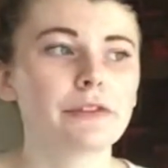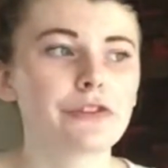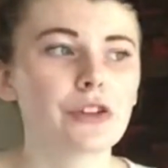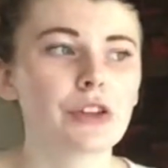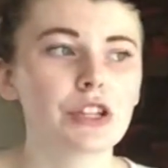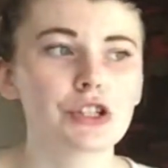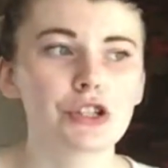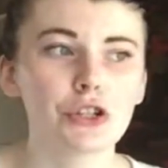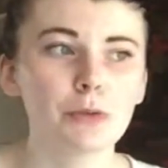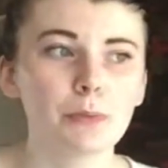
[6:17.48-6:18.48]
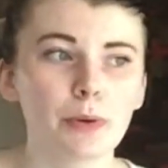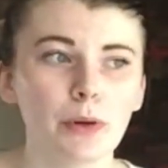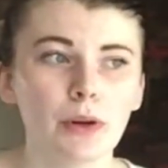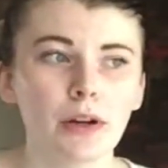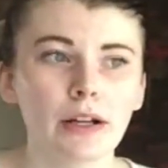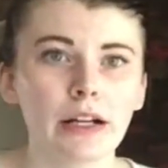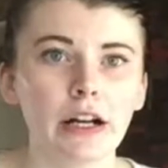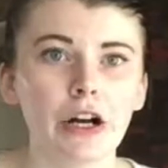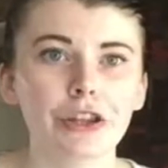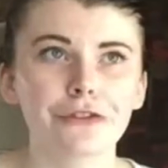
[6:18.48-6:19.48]
For the soup,
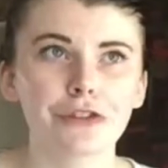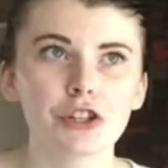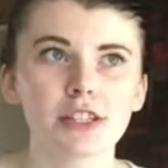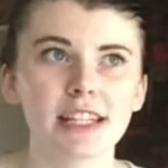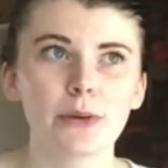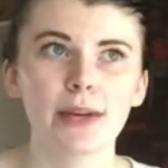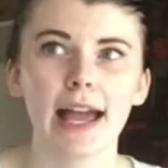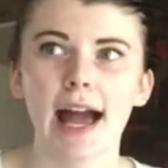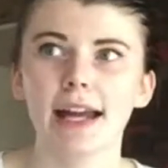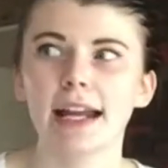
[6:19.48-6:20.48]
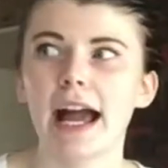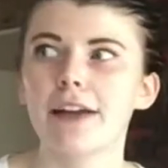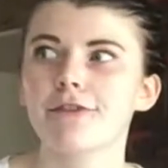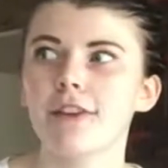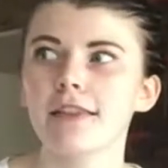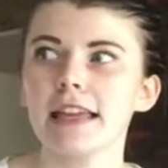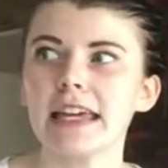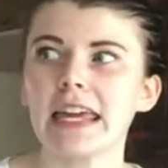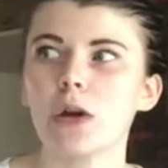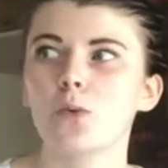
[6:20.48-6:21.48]
on the first day we had it, I felt
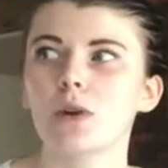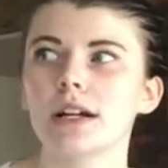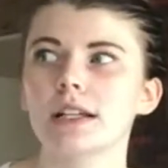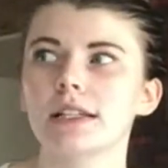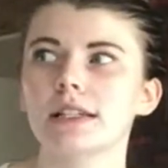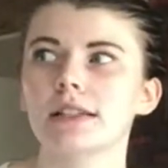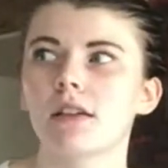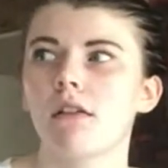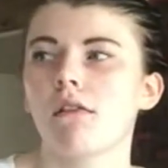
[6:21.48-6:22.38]
like it was